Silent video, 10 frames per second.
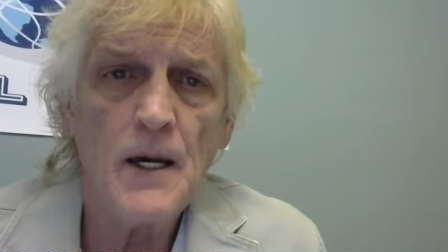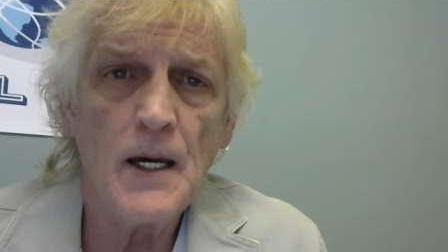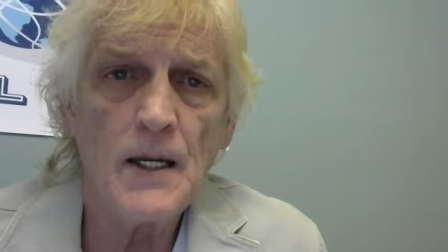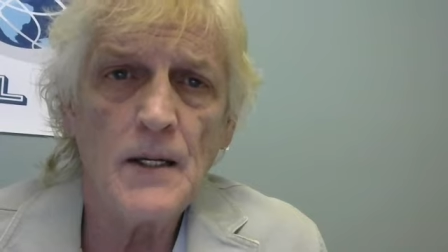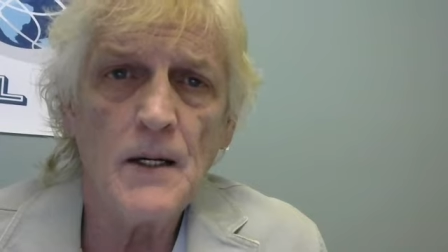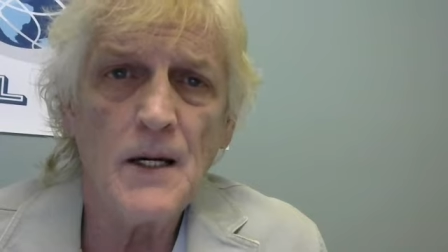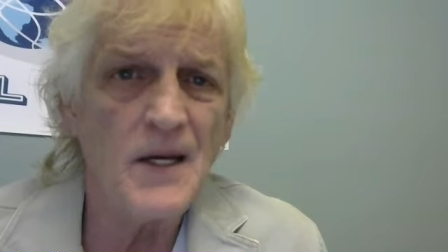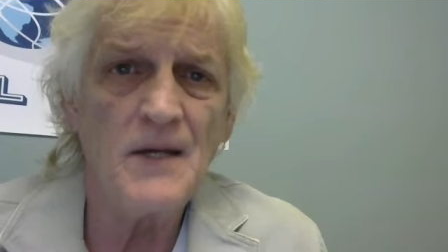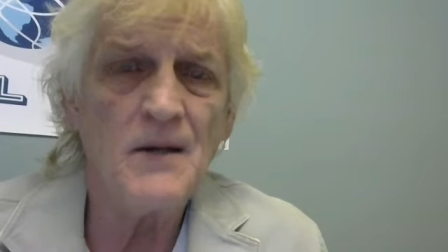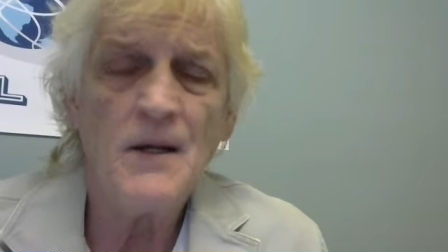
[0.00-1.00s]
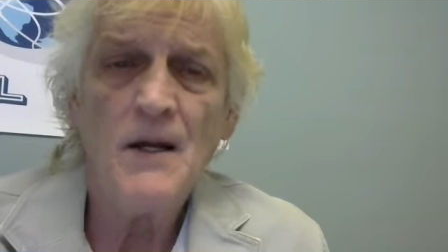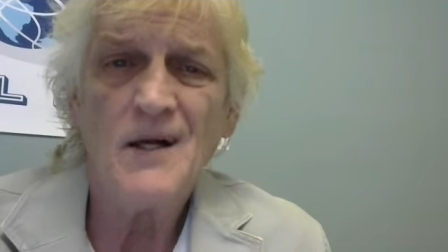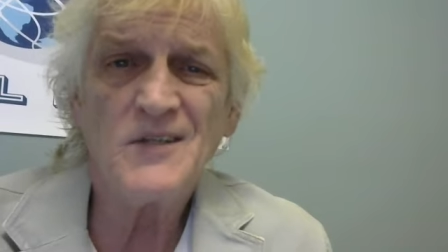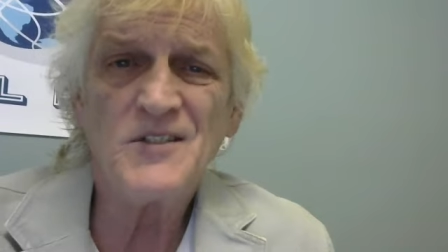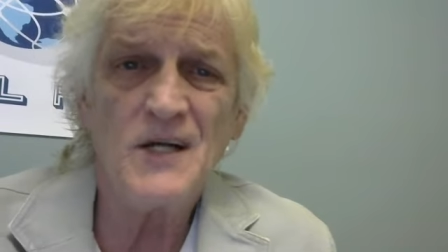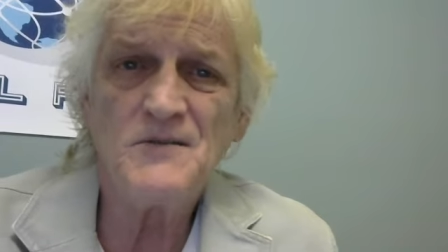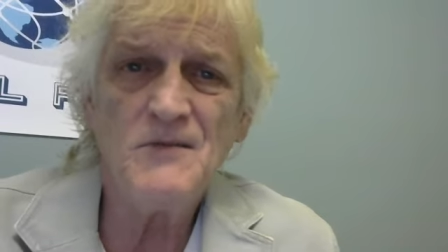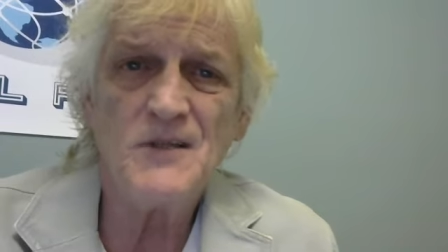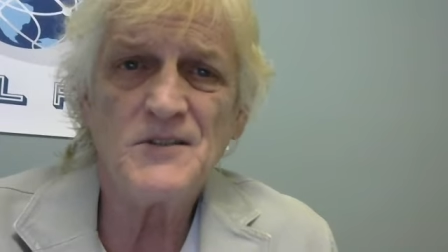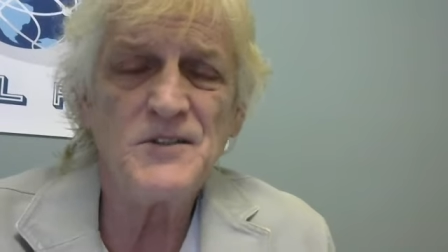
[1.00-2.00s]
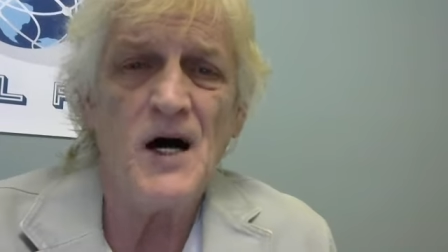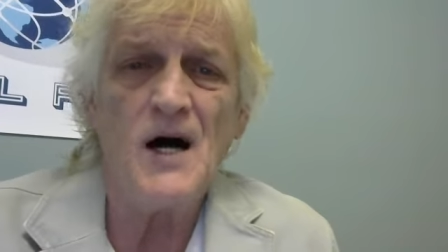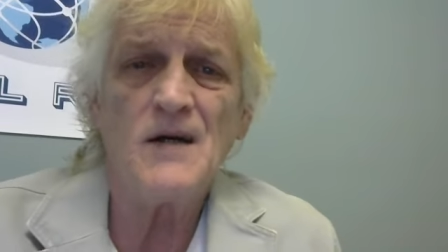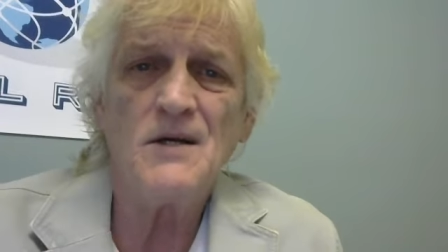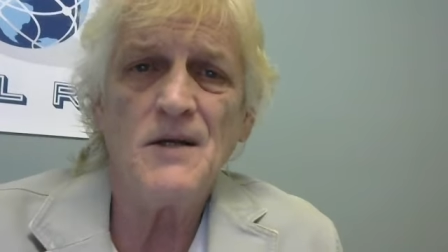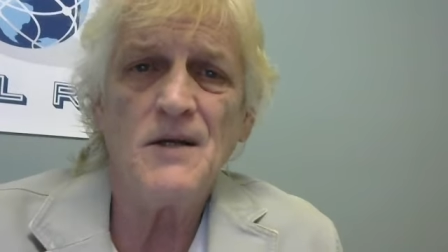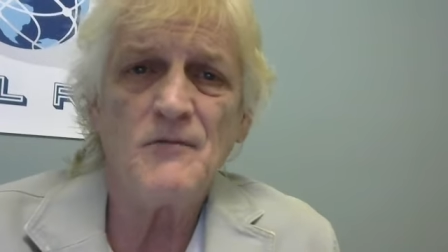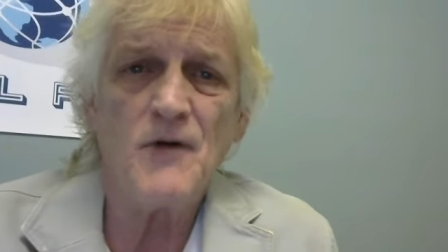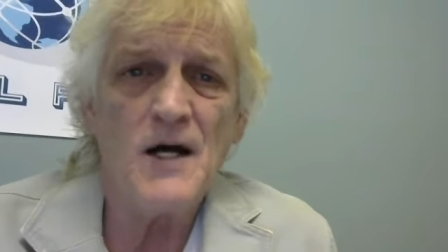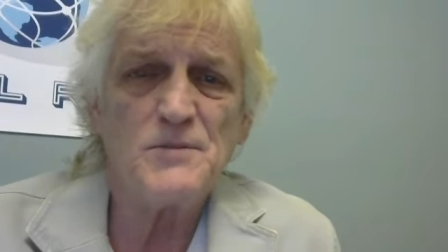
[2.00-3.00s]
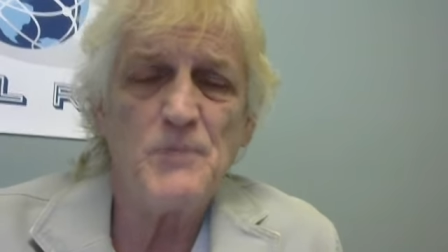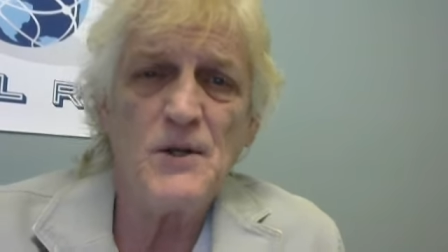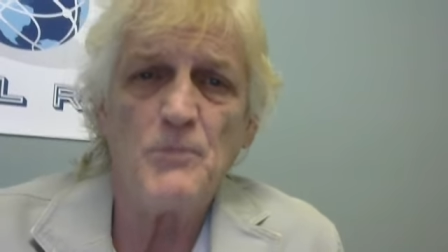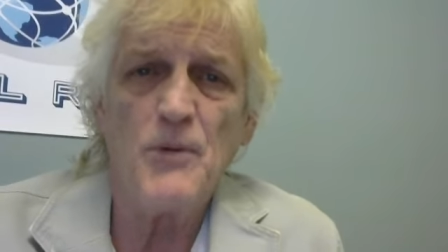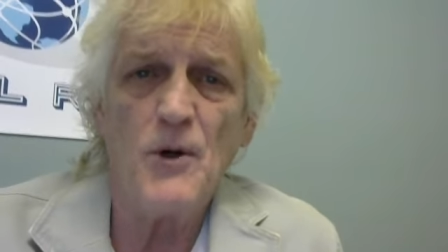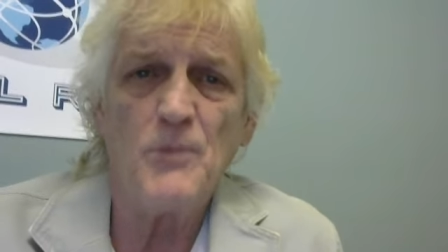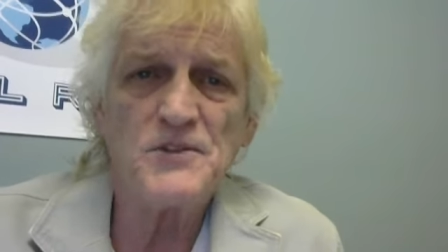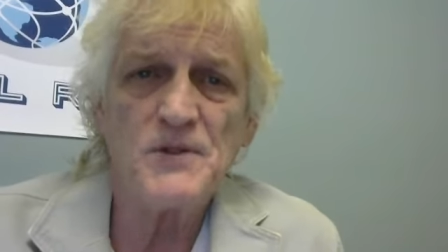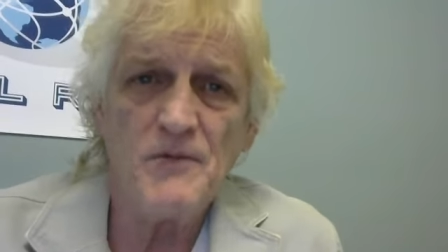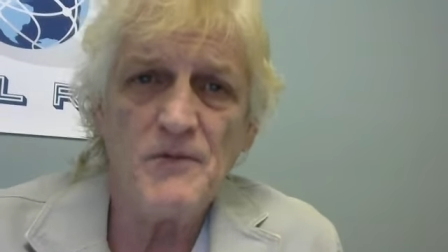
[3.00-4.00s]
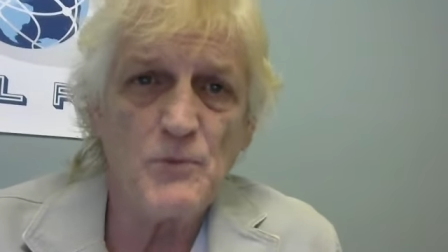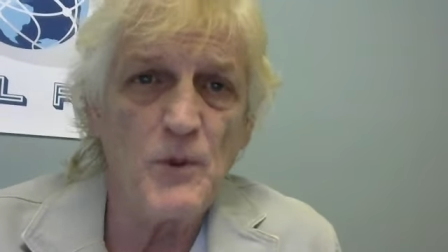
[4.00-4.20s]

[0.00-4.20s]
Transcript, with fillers: And uh, again, that's not it's not and never has been the purpose of this.